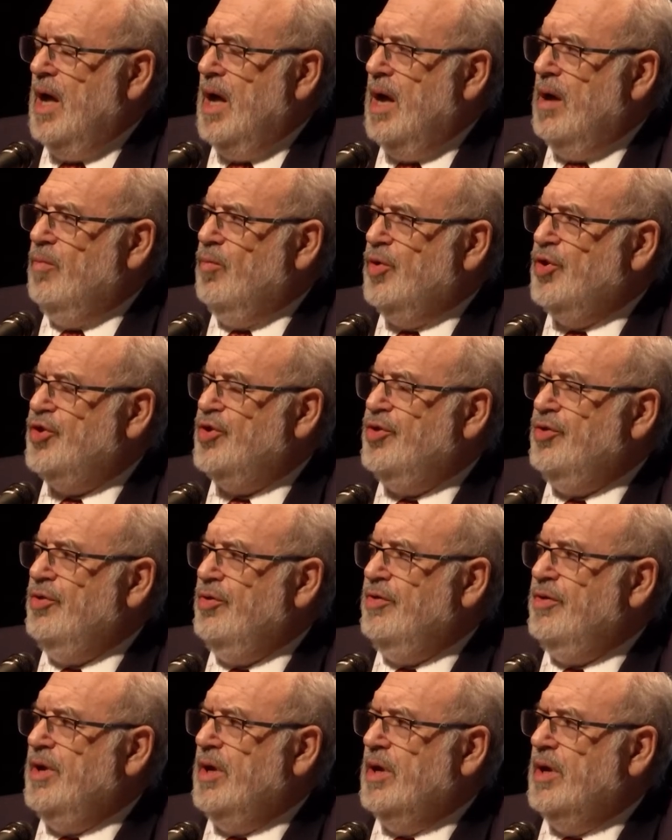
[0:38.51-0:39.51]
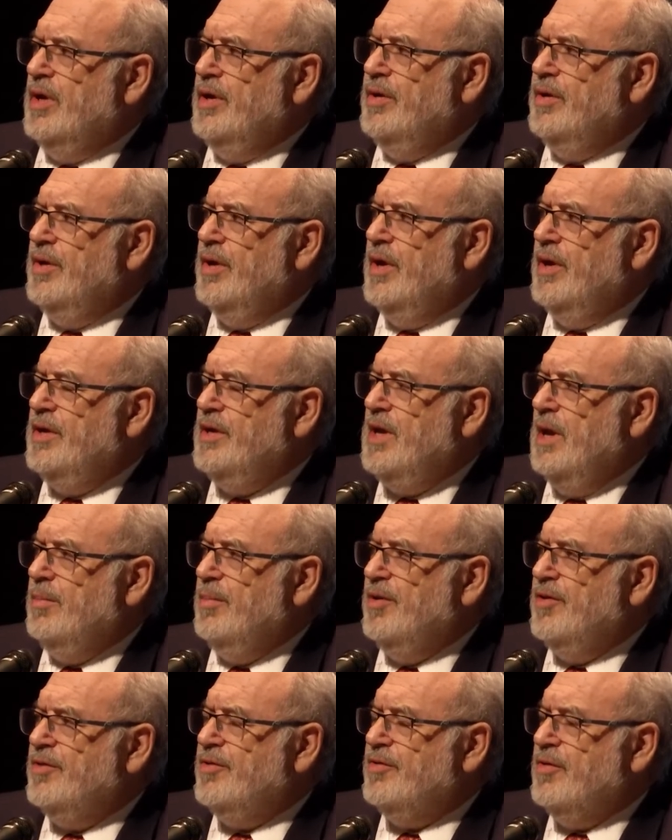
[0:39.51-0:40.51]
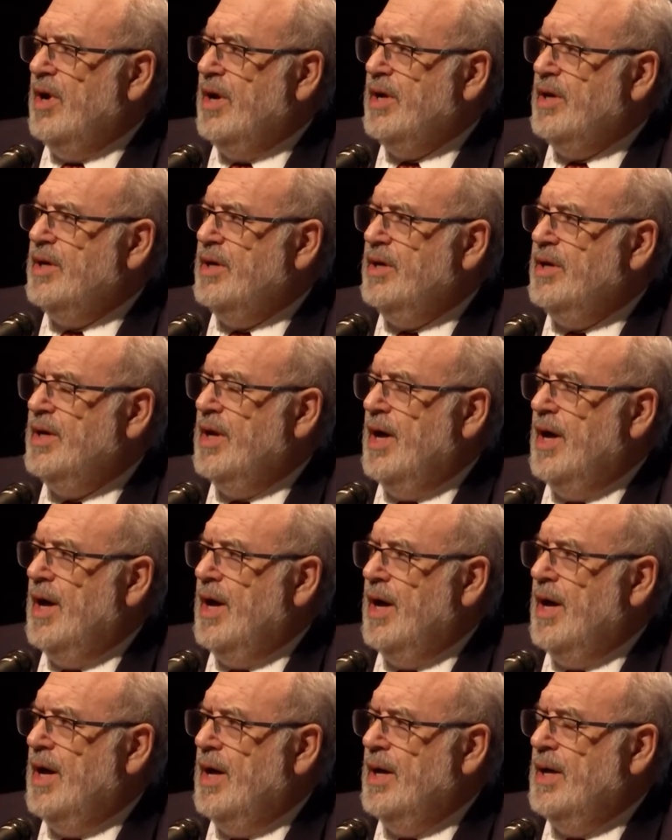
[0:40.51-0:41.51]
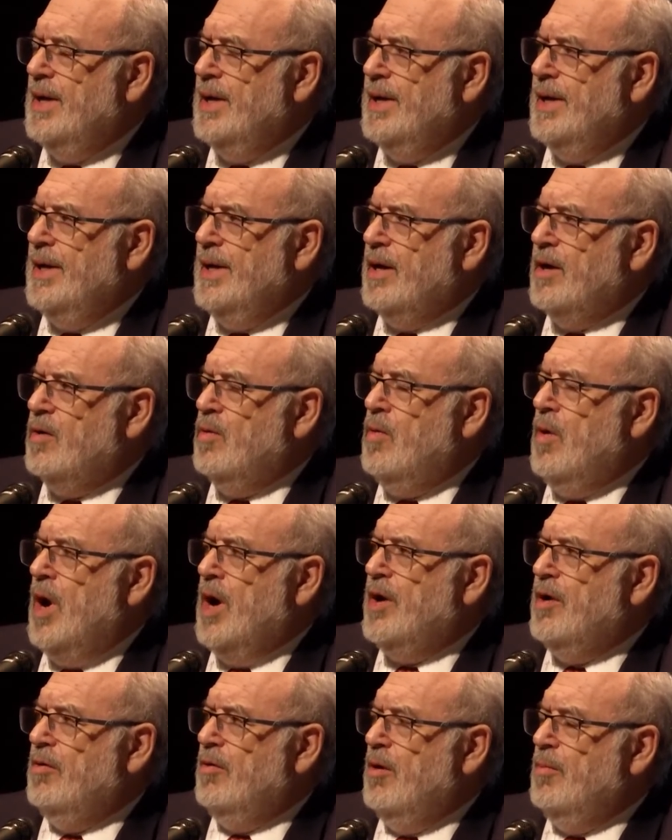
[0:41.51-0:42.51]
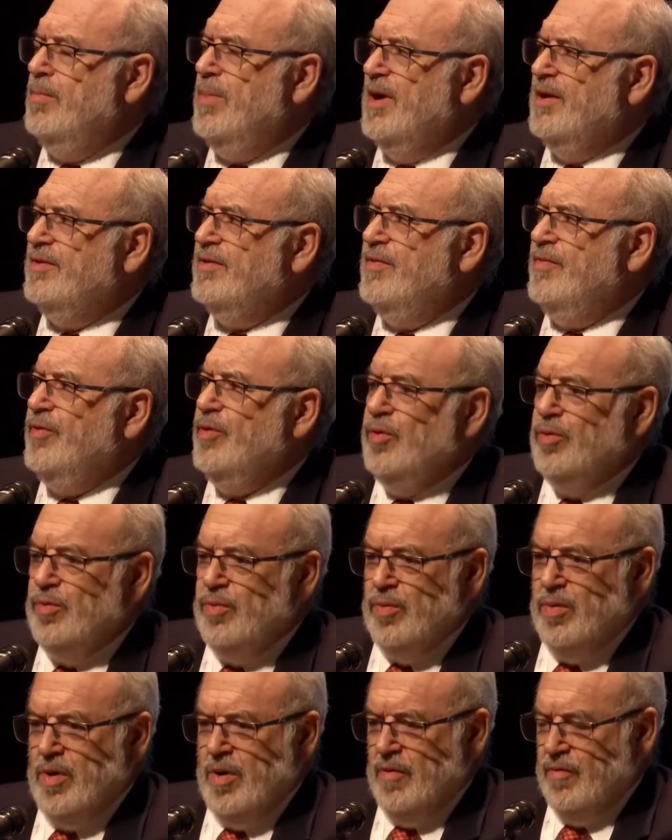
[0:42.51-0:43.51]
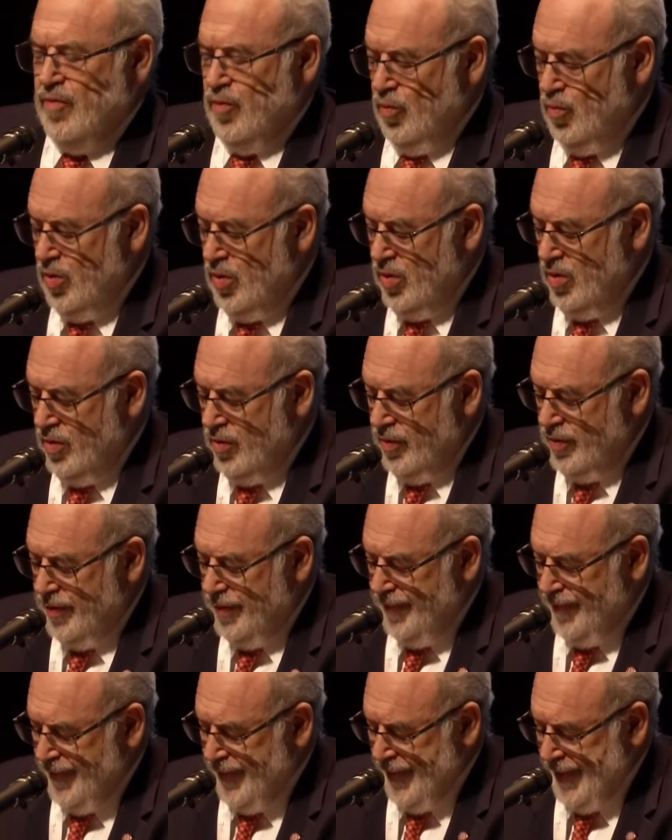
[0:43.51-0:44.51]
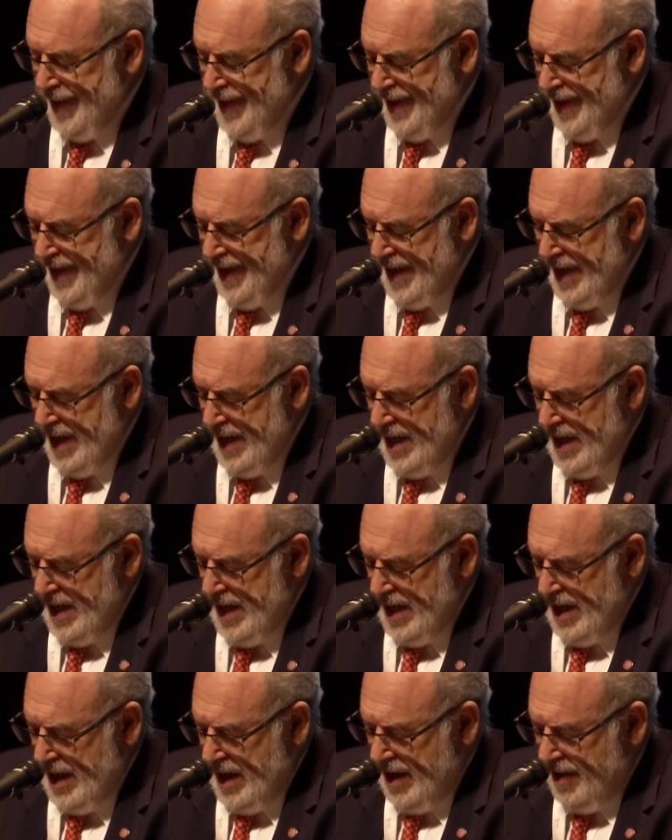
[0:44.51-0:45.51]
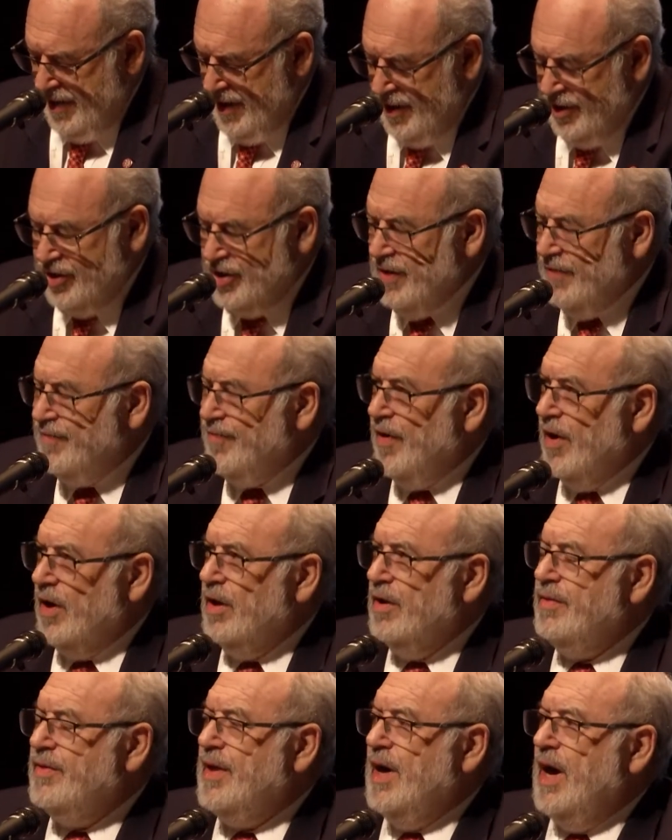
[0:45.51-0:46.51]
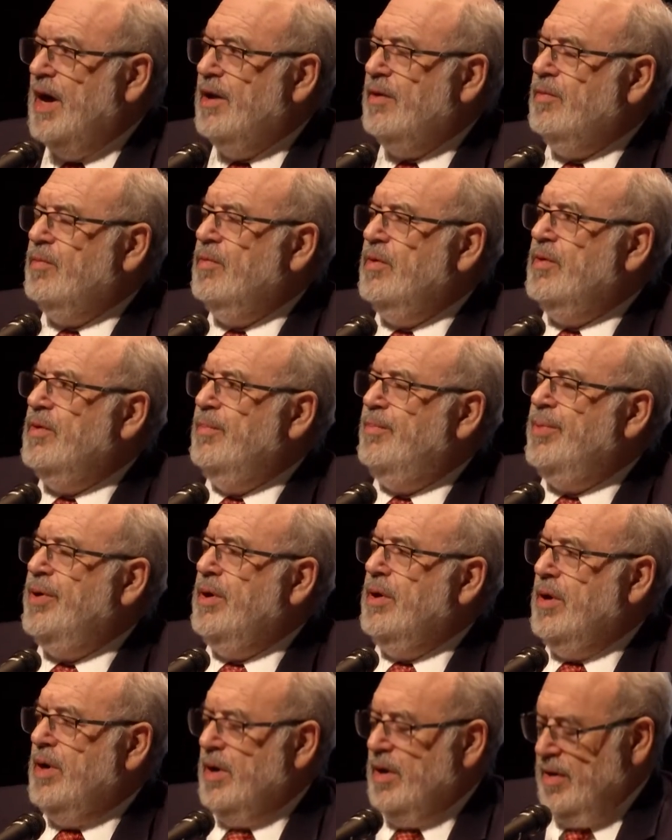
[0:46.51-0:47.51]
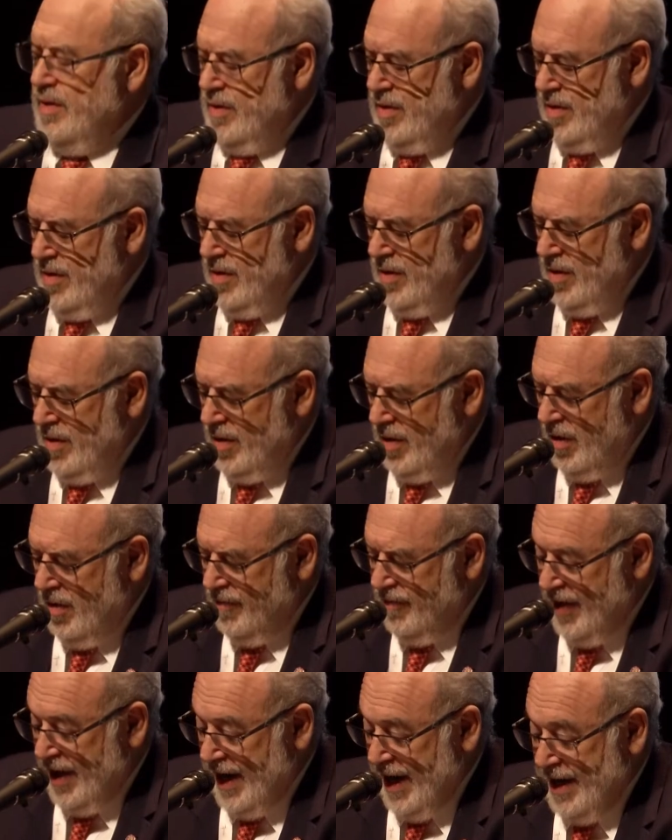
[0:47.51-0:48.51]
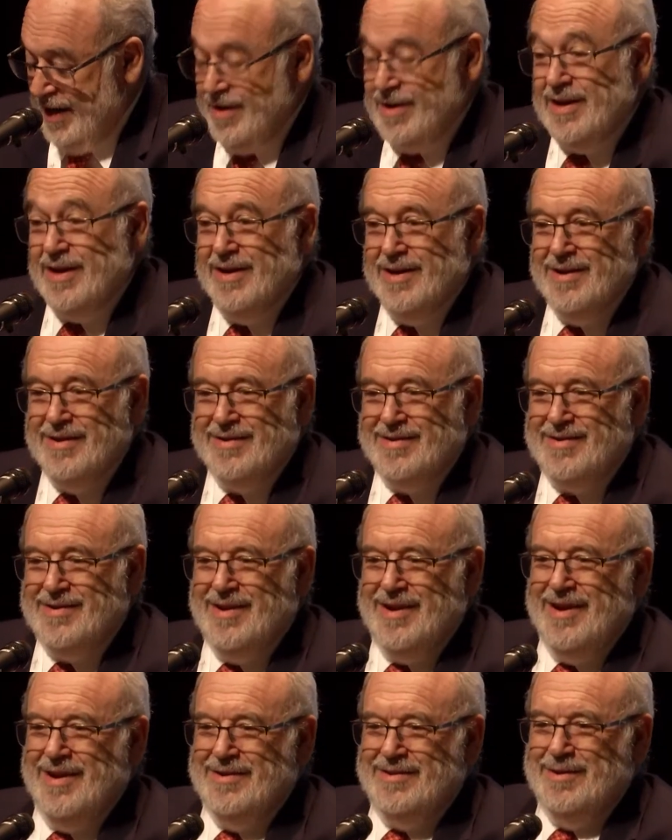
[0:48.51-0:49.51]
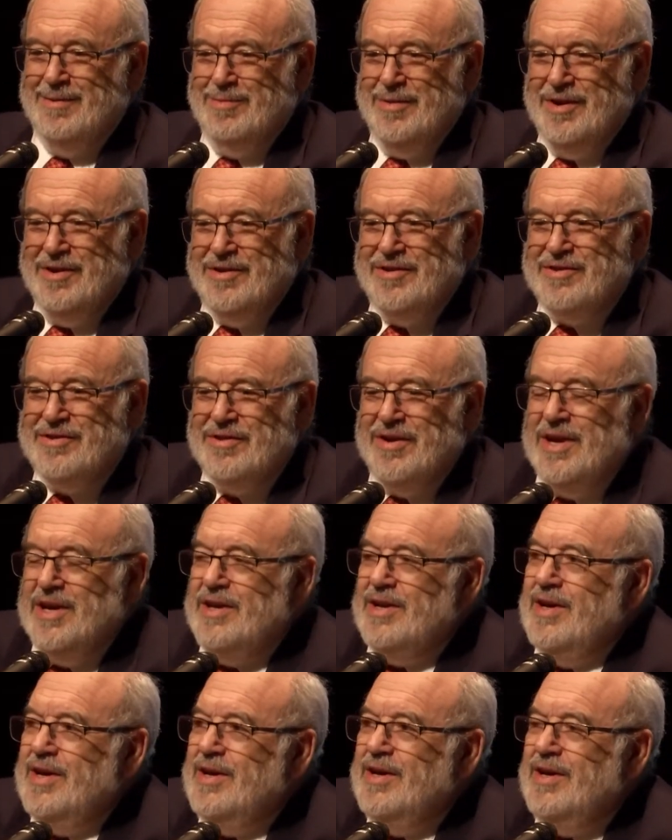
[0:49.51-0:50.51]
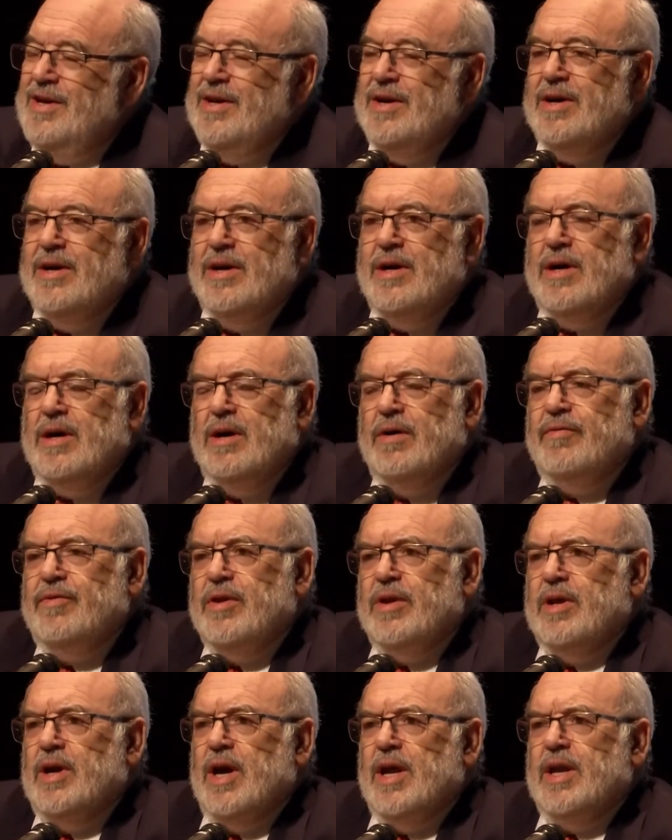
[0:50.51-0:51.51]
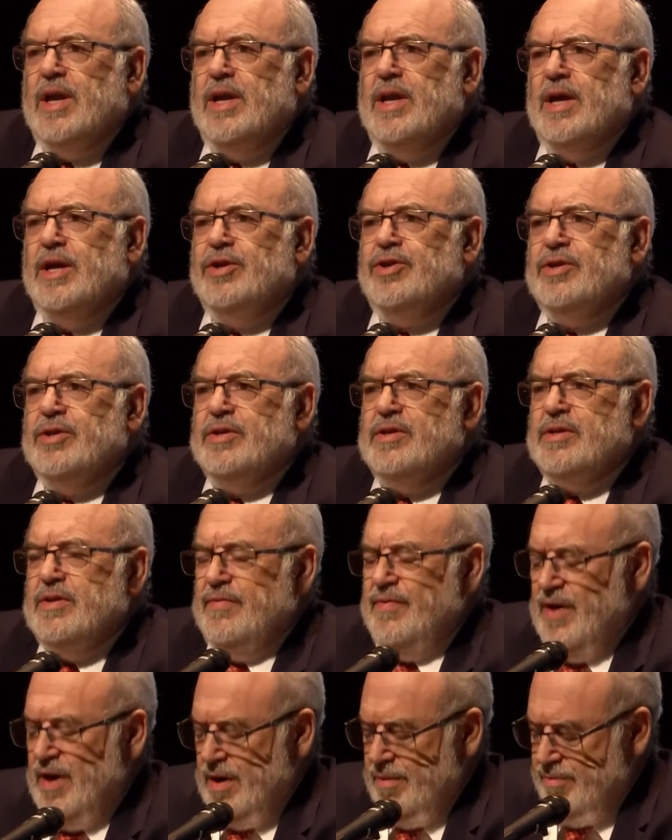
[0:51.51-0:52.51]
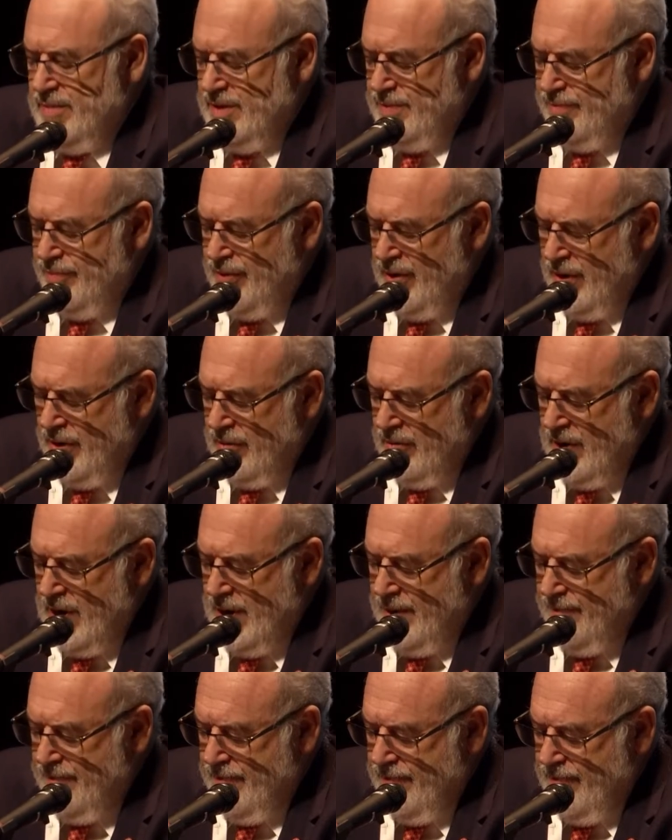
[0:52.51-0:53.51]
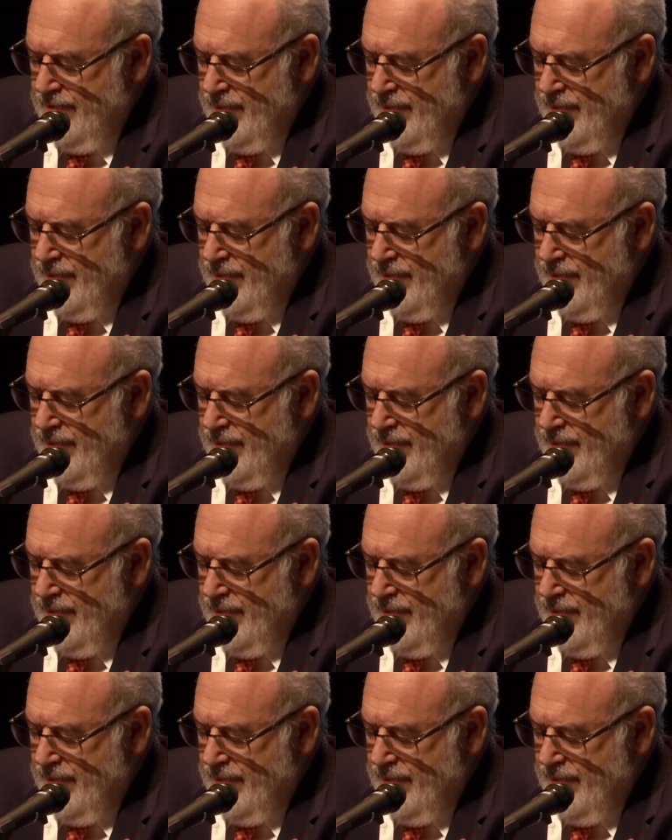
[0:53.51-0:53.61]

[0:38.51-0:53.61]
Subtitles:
in which New Zealand demonstrated quite a robust view of the world. And then she followed that with a period of 8 years as Administrator of the United Nations Development Programme,